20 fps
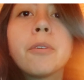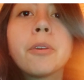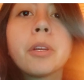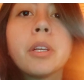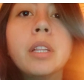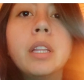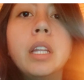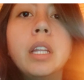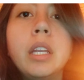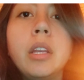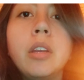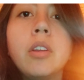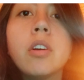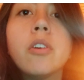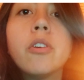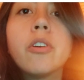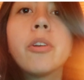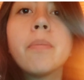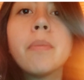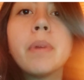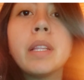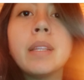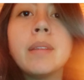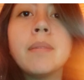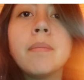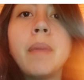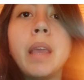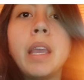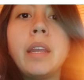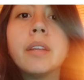for cleaning or
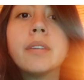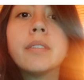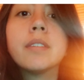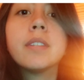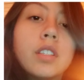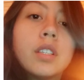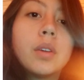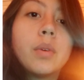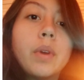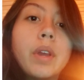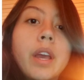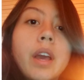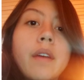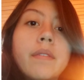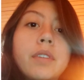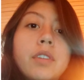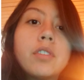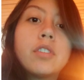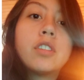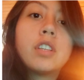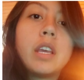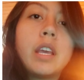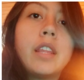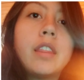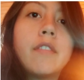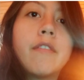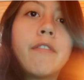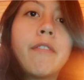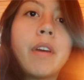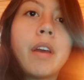maintenance. So we have to take
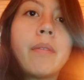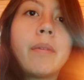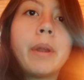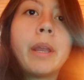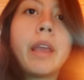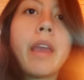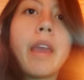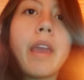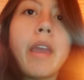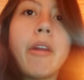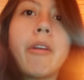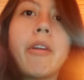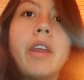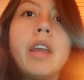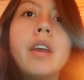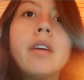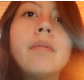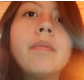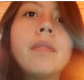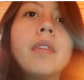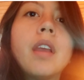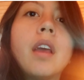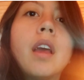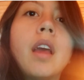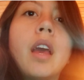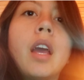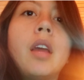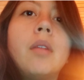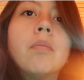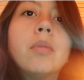the fabric area
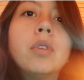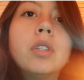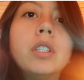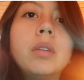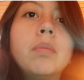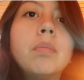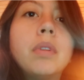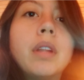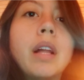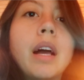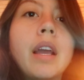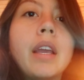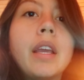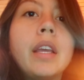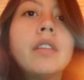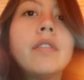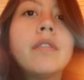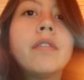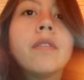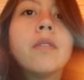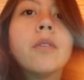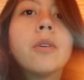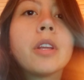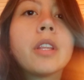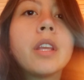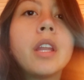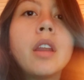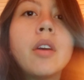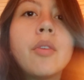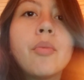and multiply it for
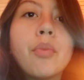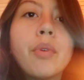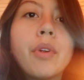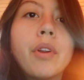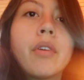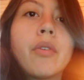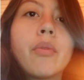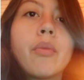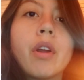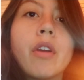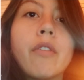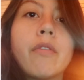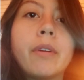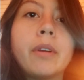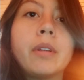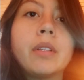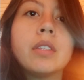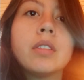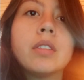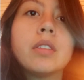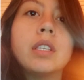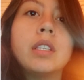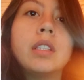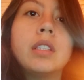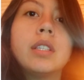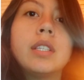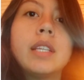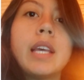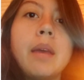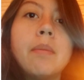the number referenced in the
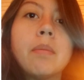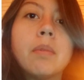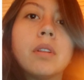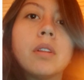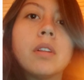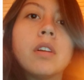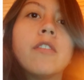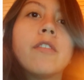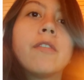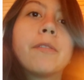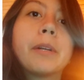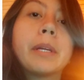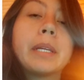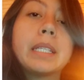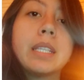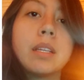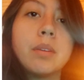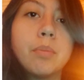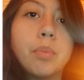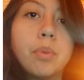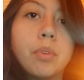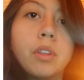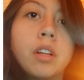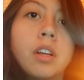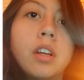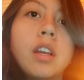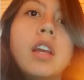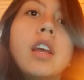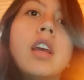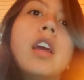table. For example,
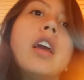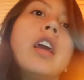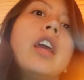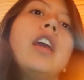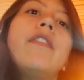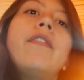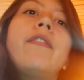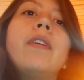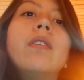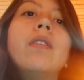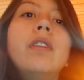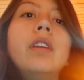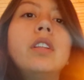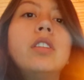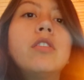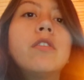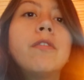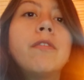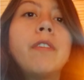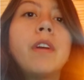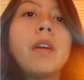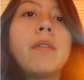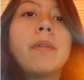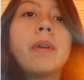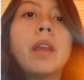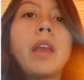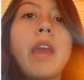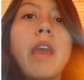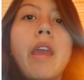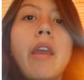if you need a
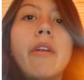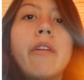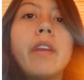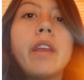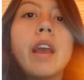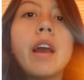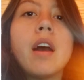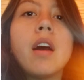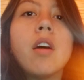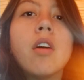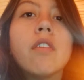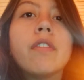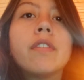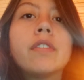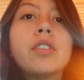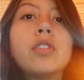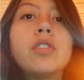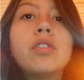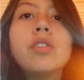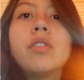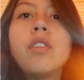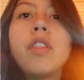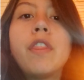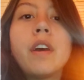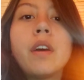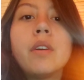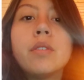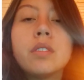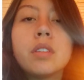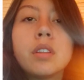fabric area of
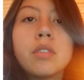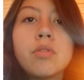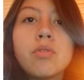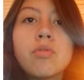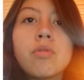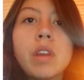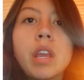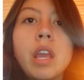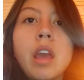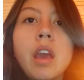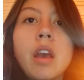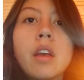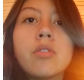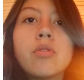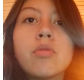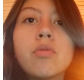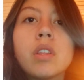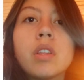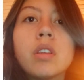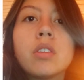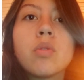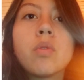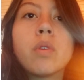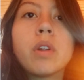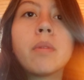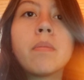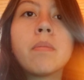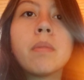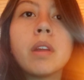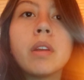2,300
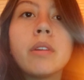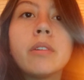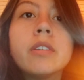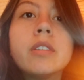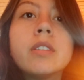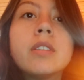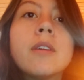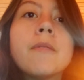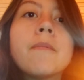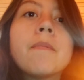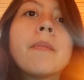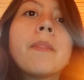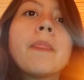square meters,